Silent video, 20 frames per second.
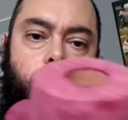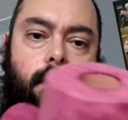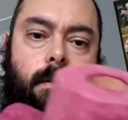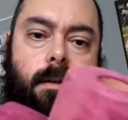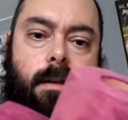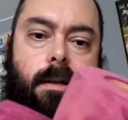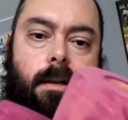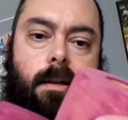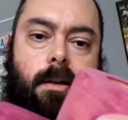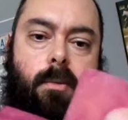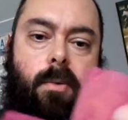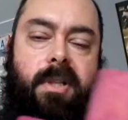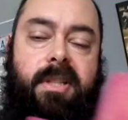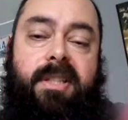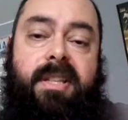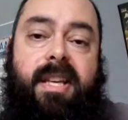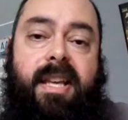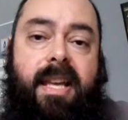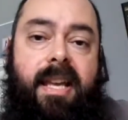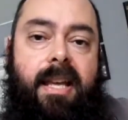uh, with
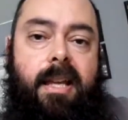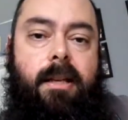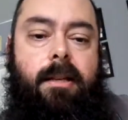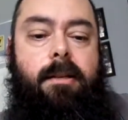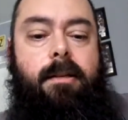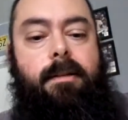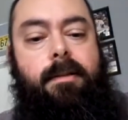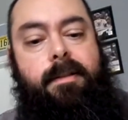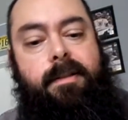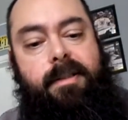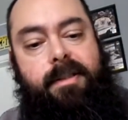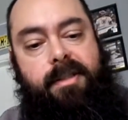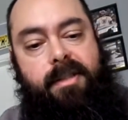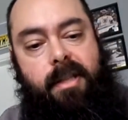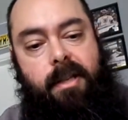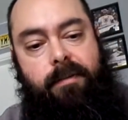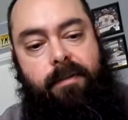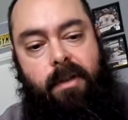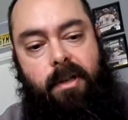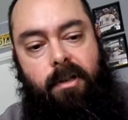tan to
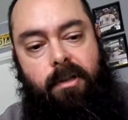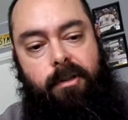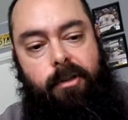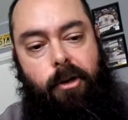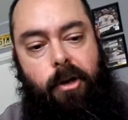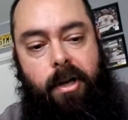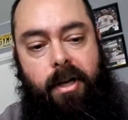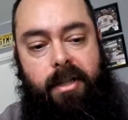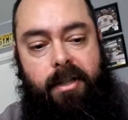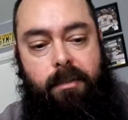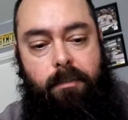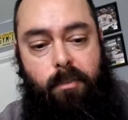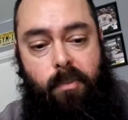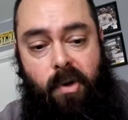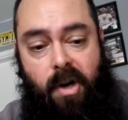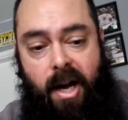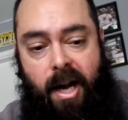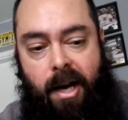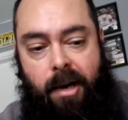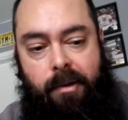see if it'll turn it
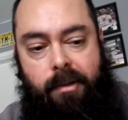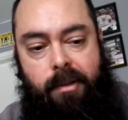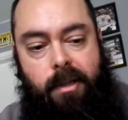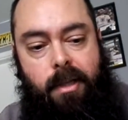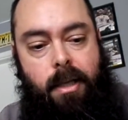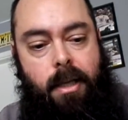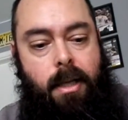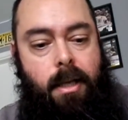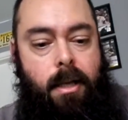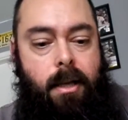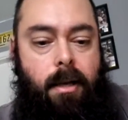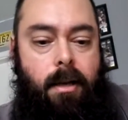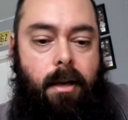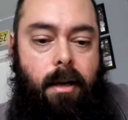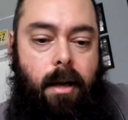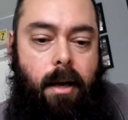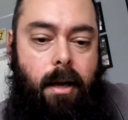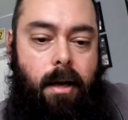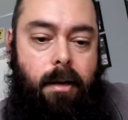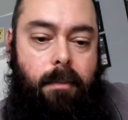brown.
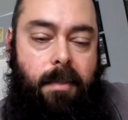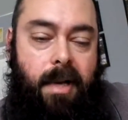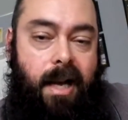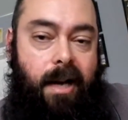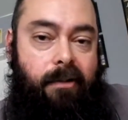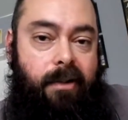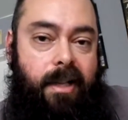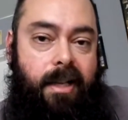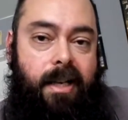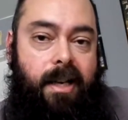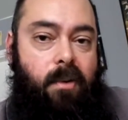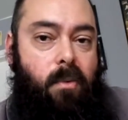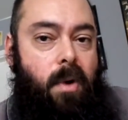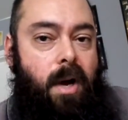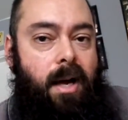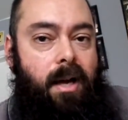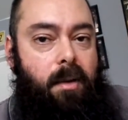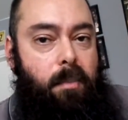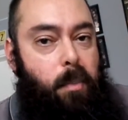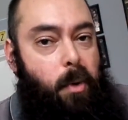Um, I really didn't
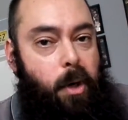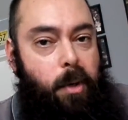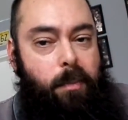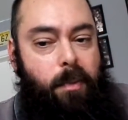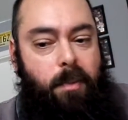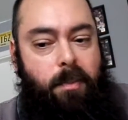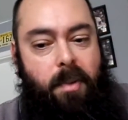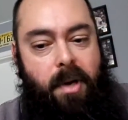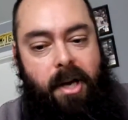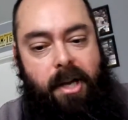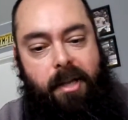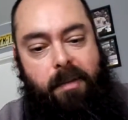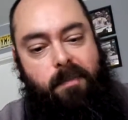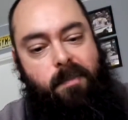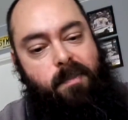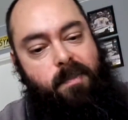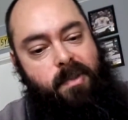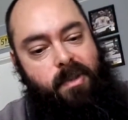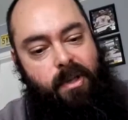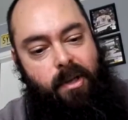want a purple pipe,
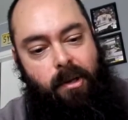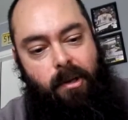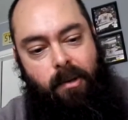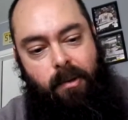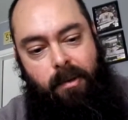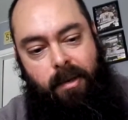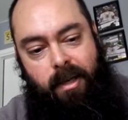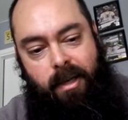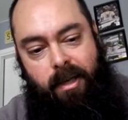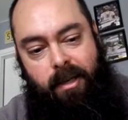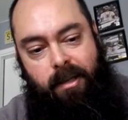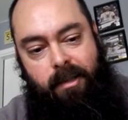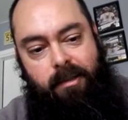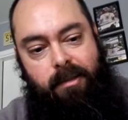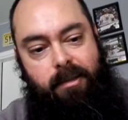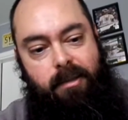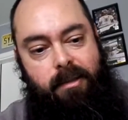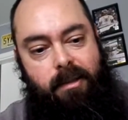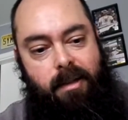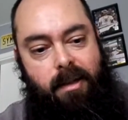so uh,
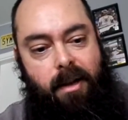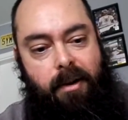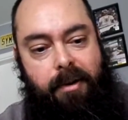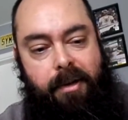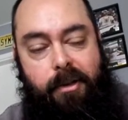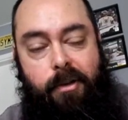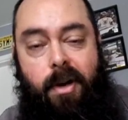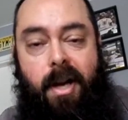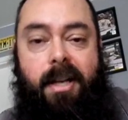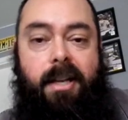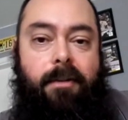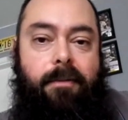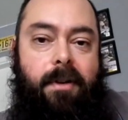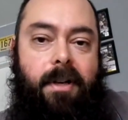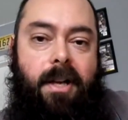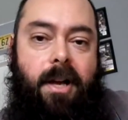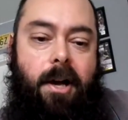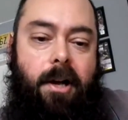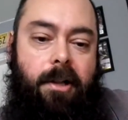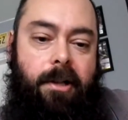I'm going to try a
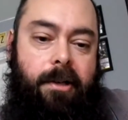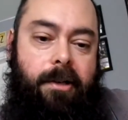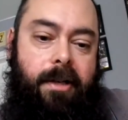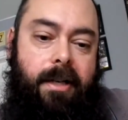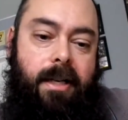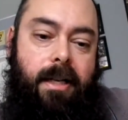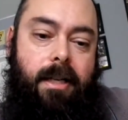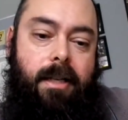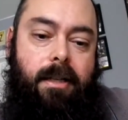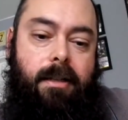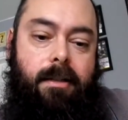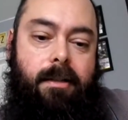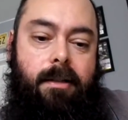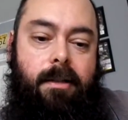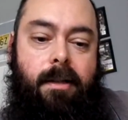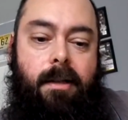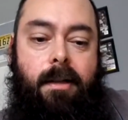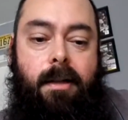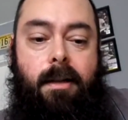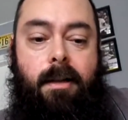different color and
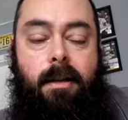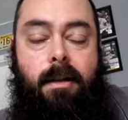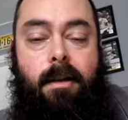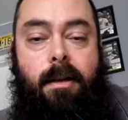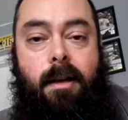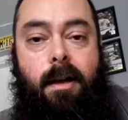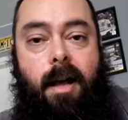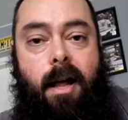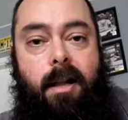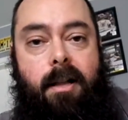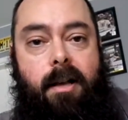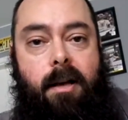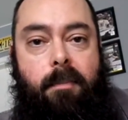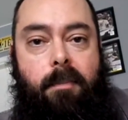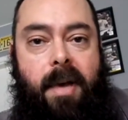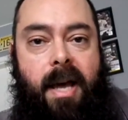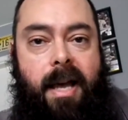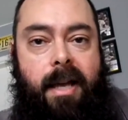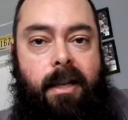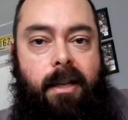I'll come
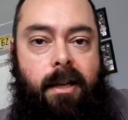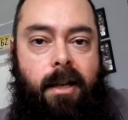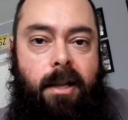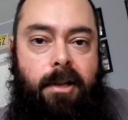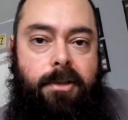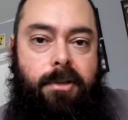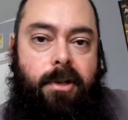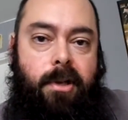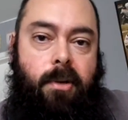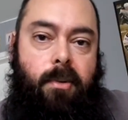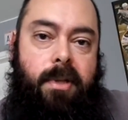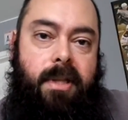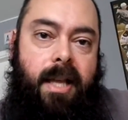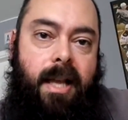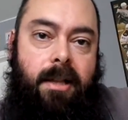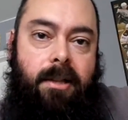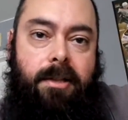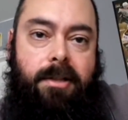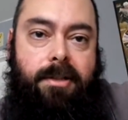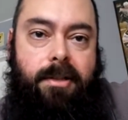back and I'll show you what
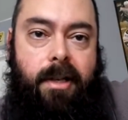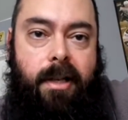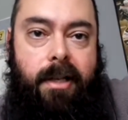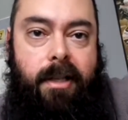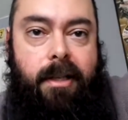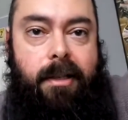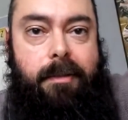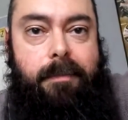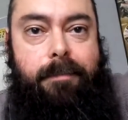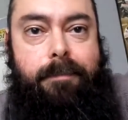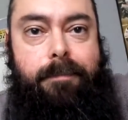that looks like.